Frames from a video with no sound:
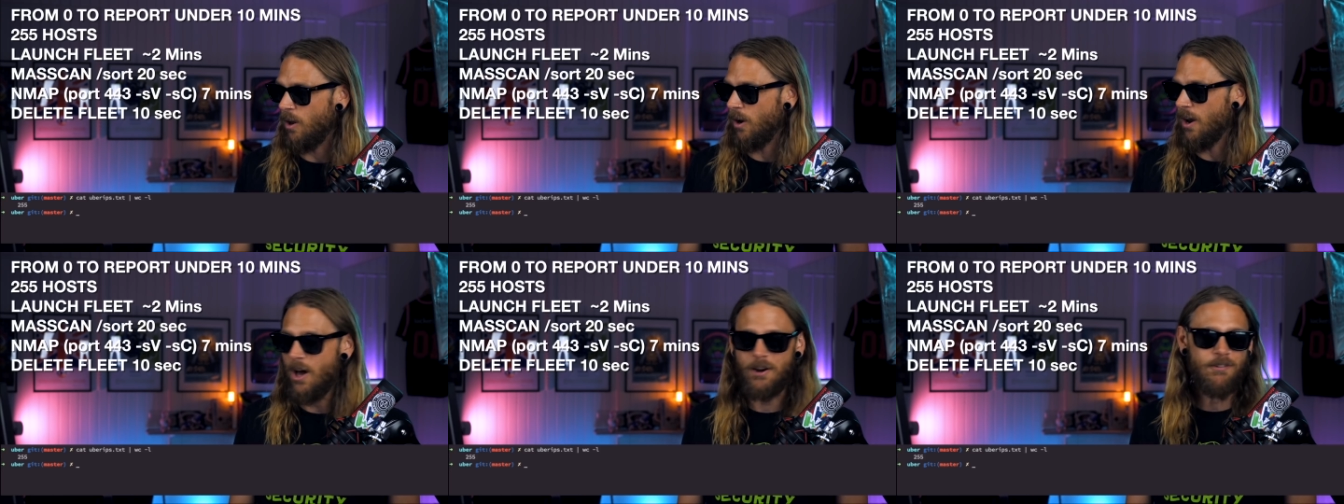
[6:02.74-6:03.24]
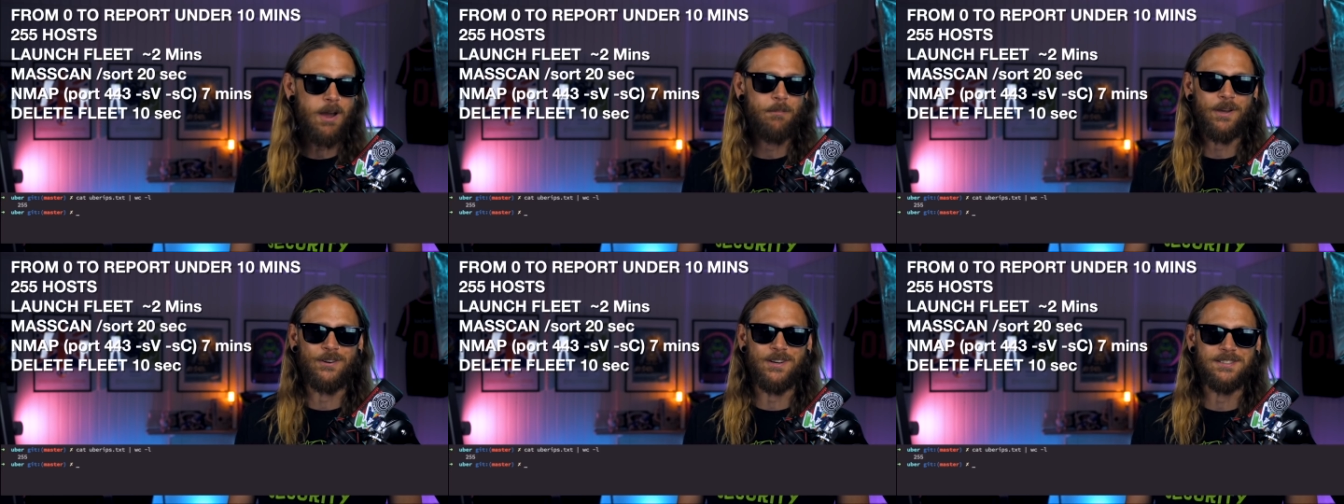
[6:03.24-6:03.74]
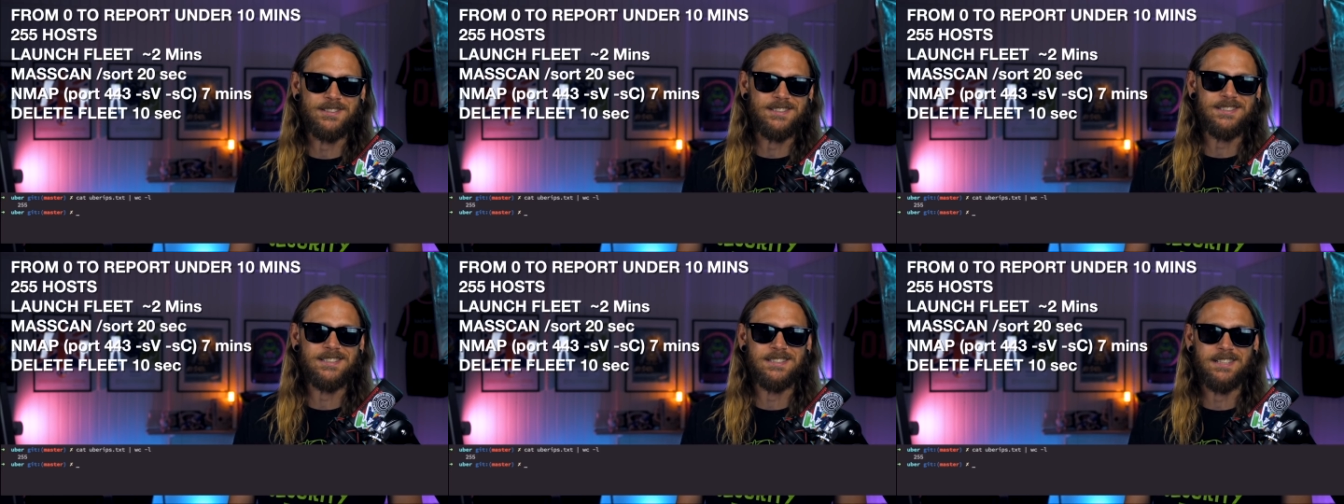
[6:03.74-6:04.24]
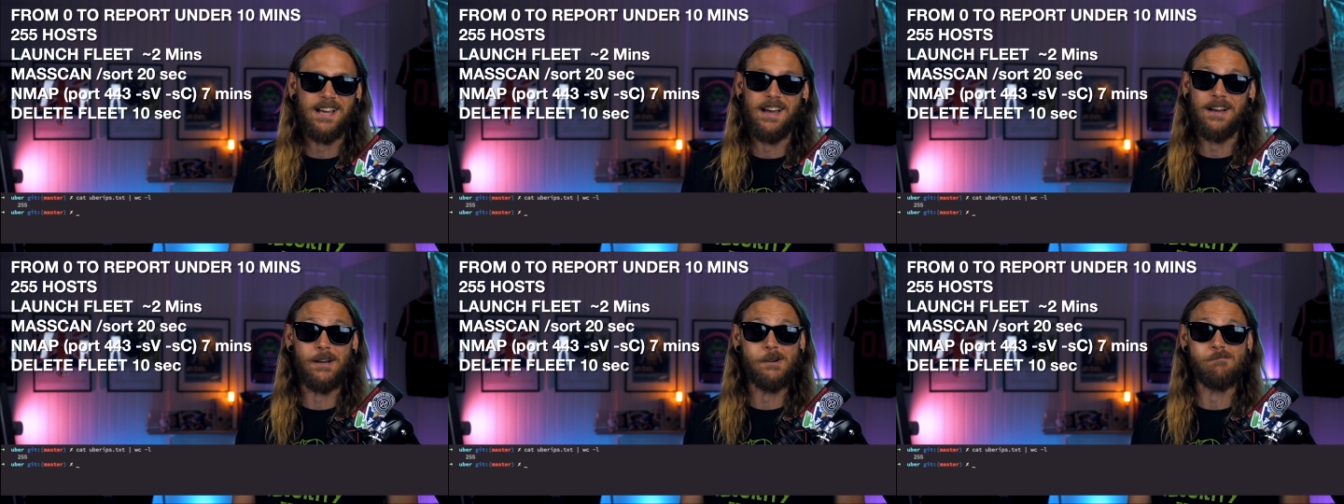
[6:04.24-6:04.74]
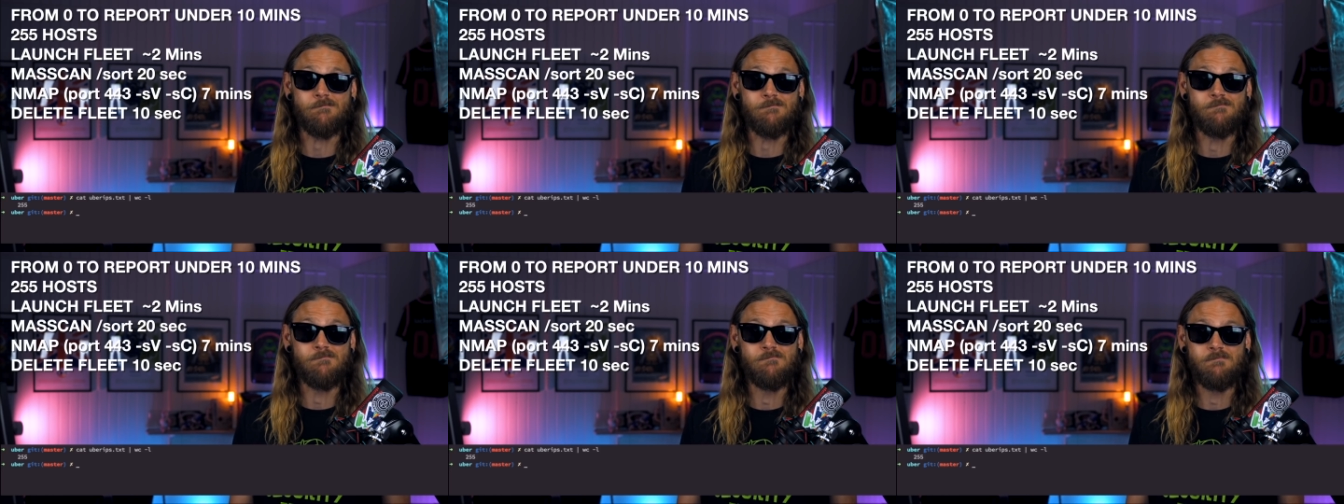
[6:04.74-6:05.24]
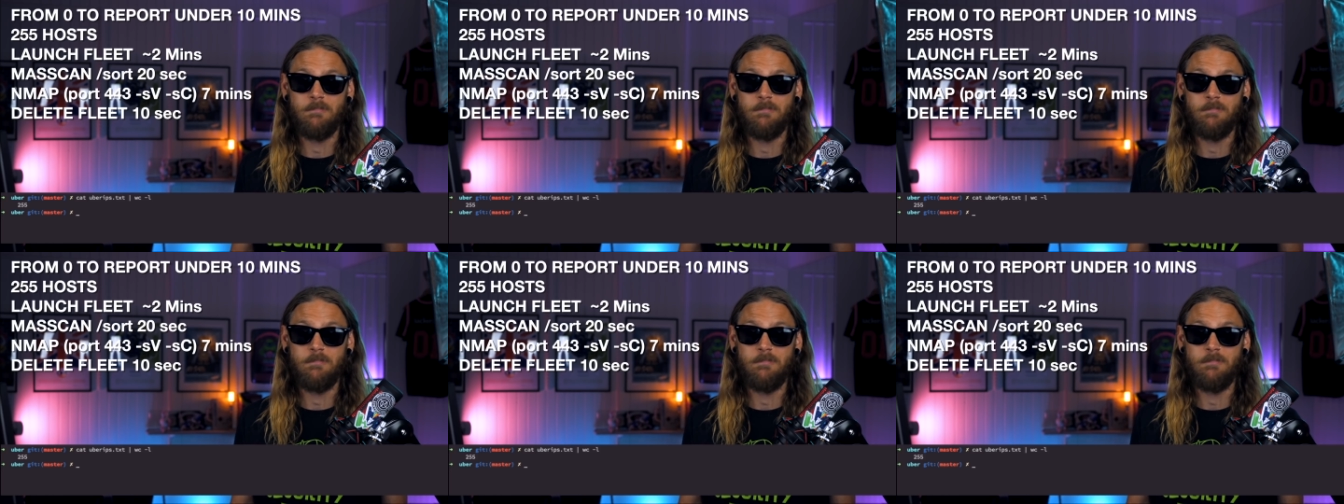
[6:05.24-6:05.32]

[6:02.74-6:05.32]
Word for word: a lot of IP addresses um,